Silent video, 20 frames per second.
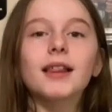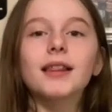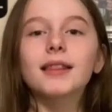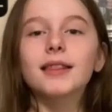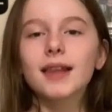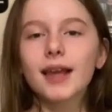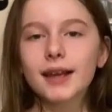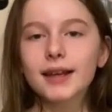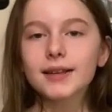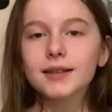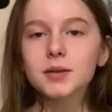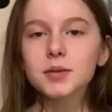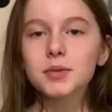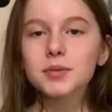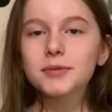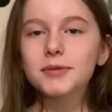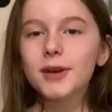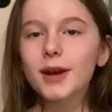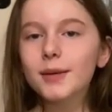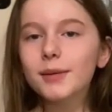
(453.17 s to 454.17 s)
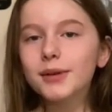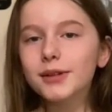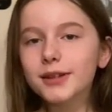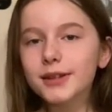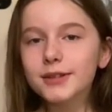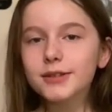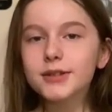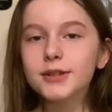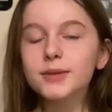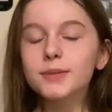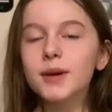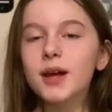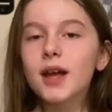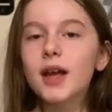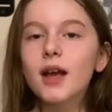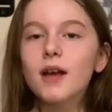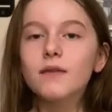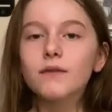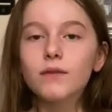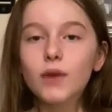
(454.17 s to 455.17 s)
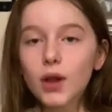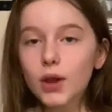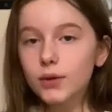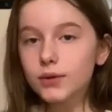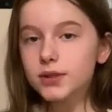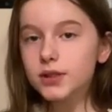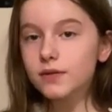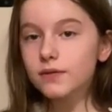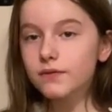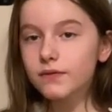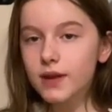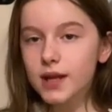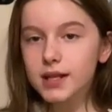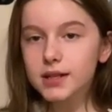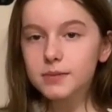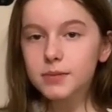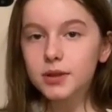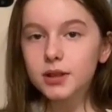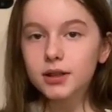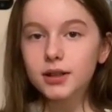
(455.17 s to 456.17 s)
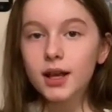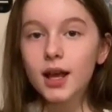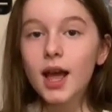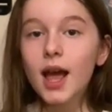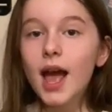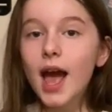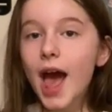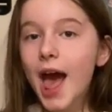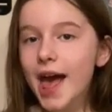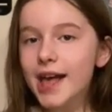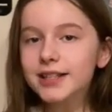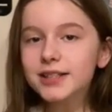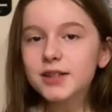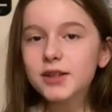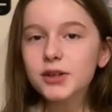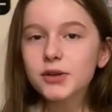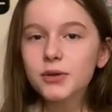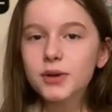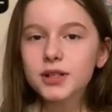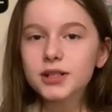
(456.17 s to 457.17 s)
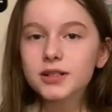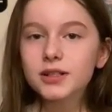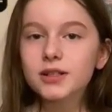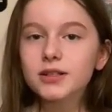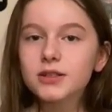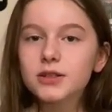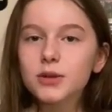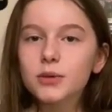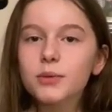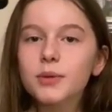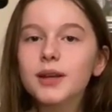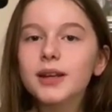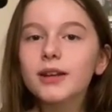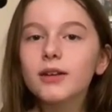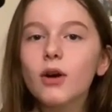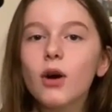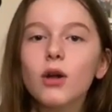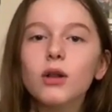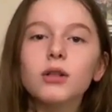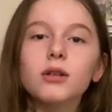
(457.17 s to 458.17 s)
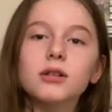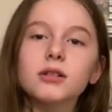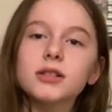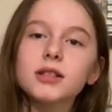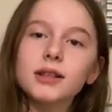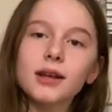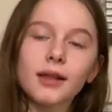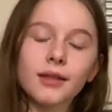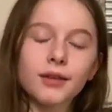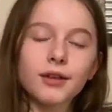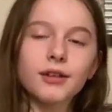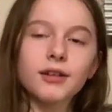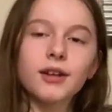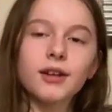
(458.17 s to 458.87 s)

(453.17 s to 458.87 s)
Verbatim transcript: Like and subscribe on YouTube follow us on Facebook. Ask your questions so we can all learn together.